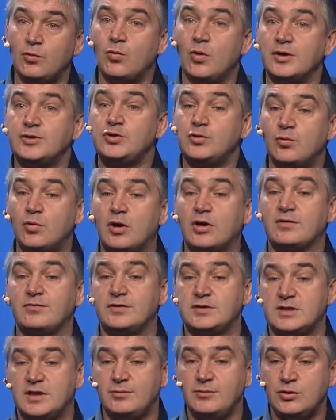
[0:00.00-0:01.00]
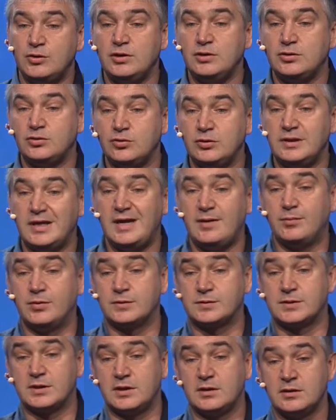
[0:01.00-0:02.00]
you want to work with them, you need to
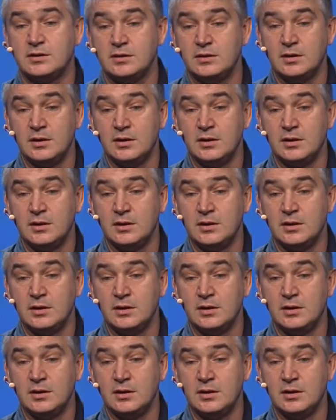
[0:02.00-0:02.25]
enable that.